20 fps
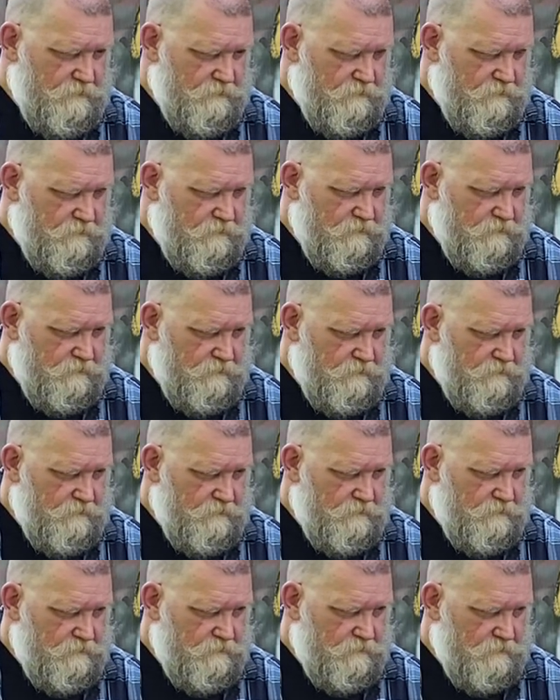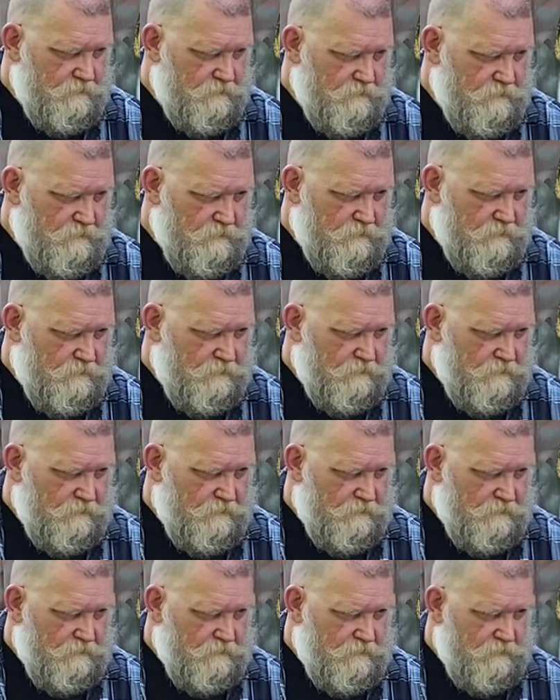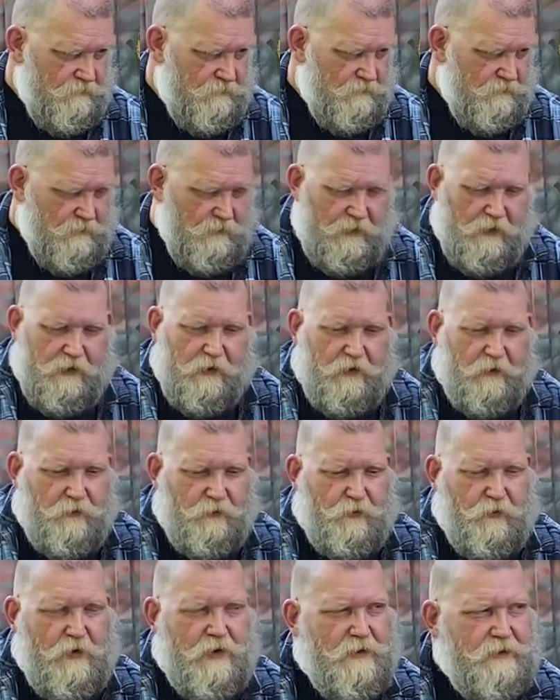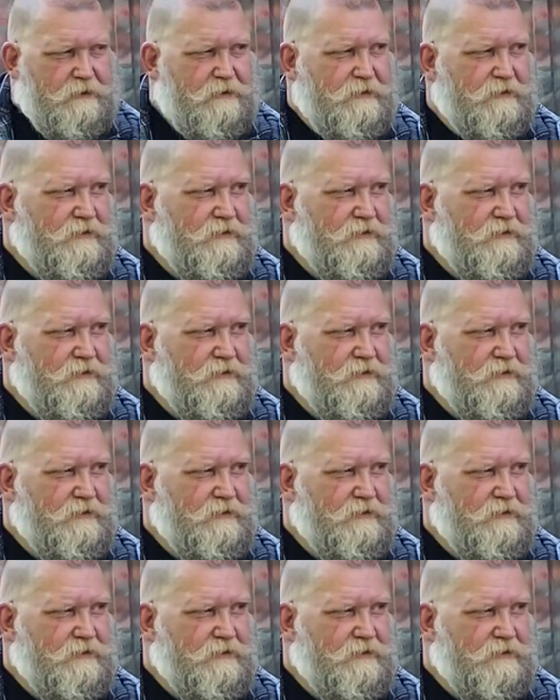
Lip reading: No words are spoken by the person on screen.